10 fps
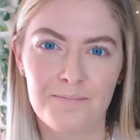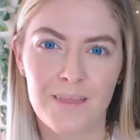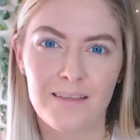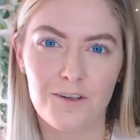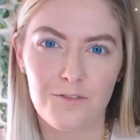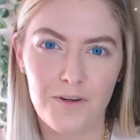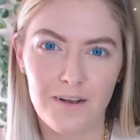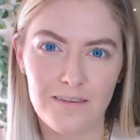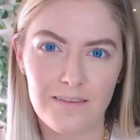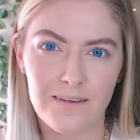So
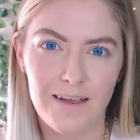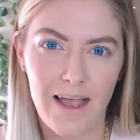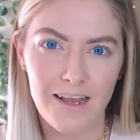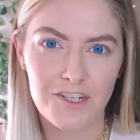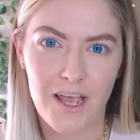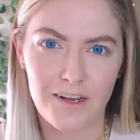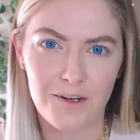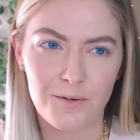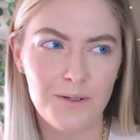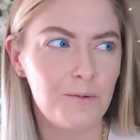first,
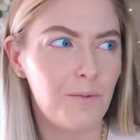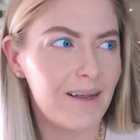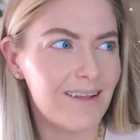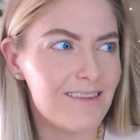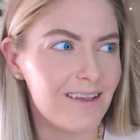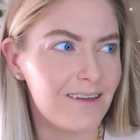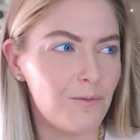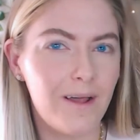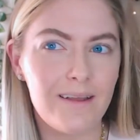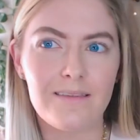eyeshadow. What is it?
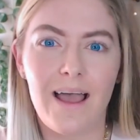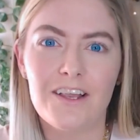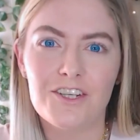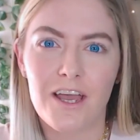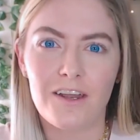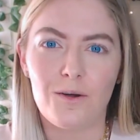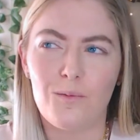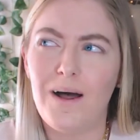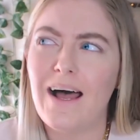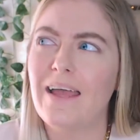What is eyeshadow?
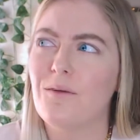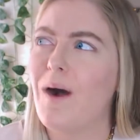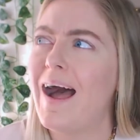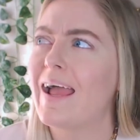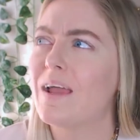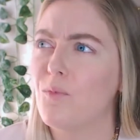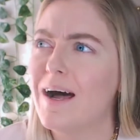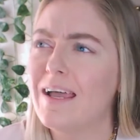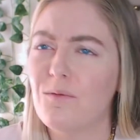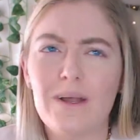What? Why?
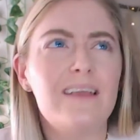What is